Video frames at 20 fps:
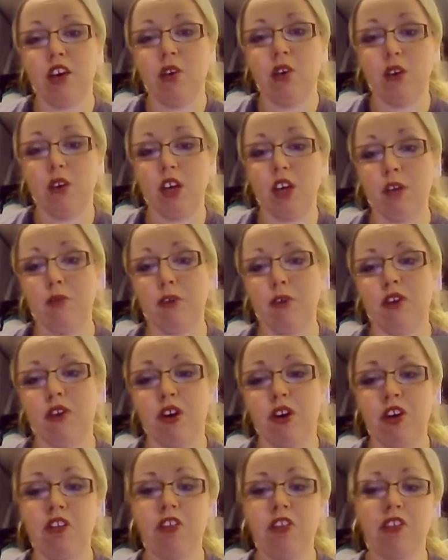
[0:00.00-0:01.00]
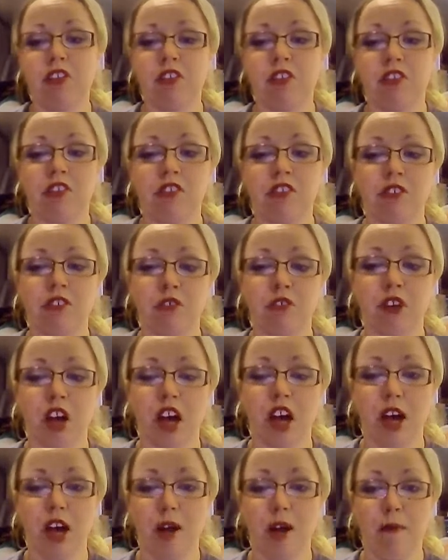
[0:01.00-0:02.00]
or come across
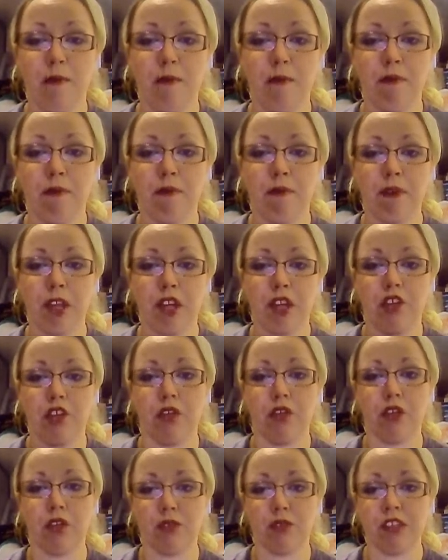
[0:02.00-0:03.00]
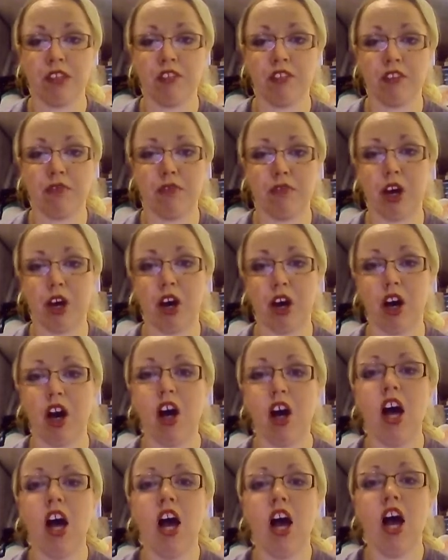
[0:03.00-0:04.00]
a novel I've read so far
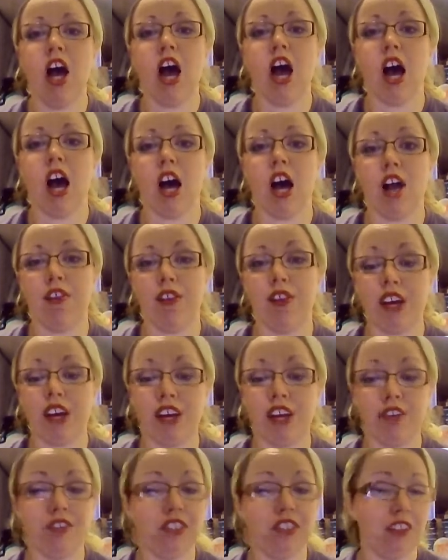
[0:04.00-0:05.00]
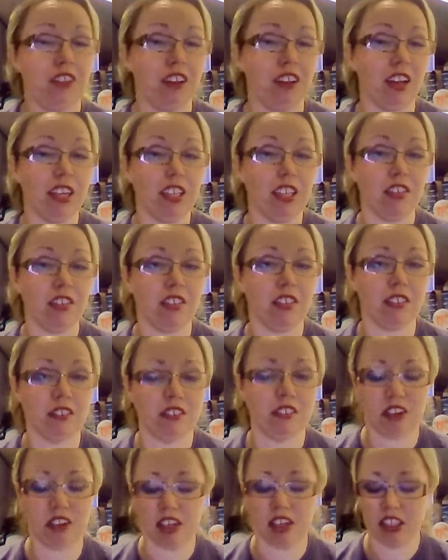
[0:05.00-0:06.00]
that I have disliked the
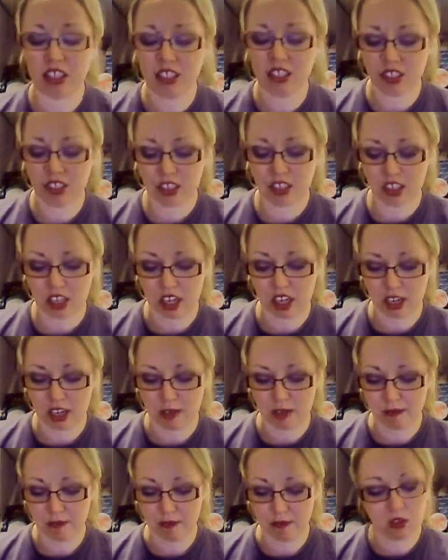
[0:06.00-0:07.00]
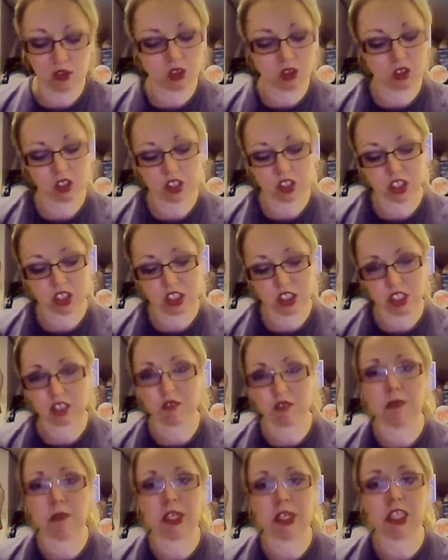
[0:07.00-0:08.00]
design, not nearly
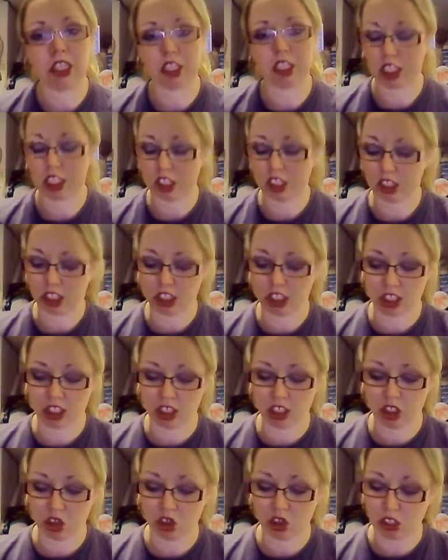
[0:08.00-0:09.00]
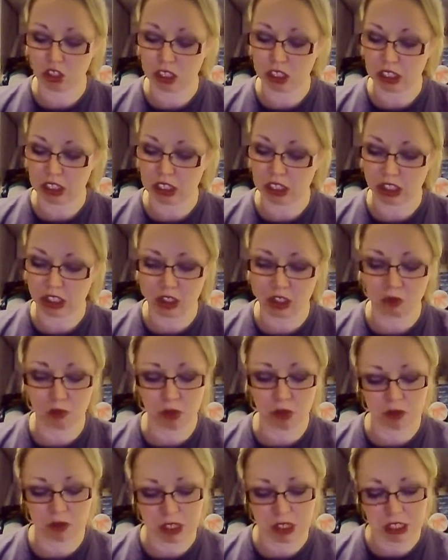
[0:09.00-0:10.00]
as much as the new designs in the
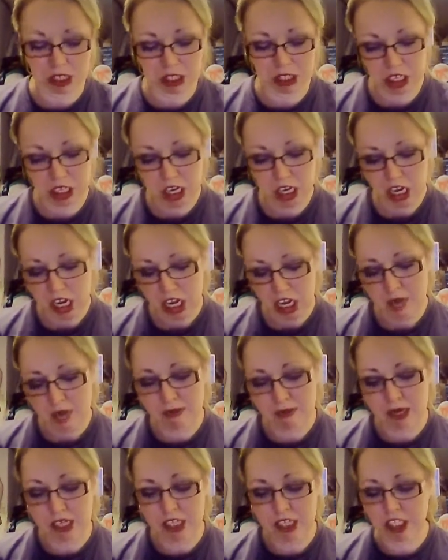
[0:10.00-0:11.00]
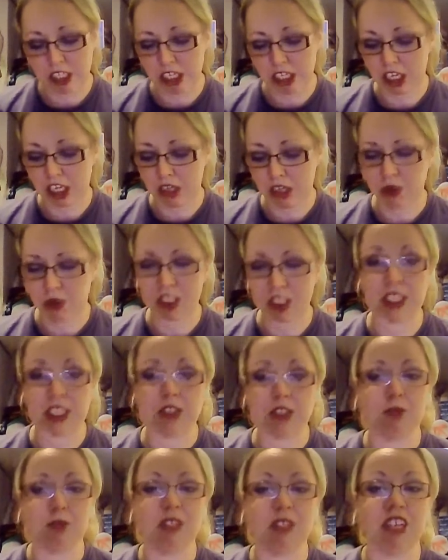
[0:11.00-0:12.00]
movies, but we
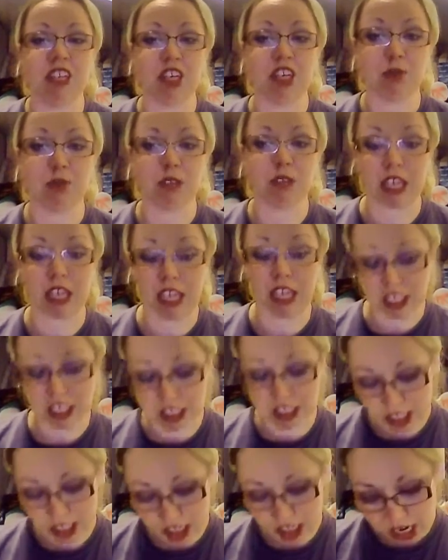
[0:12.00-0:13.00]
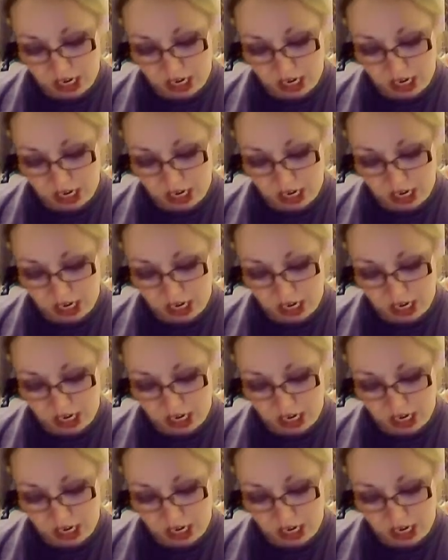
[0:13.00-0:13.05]
seem to be stuck with that.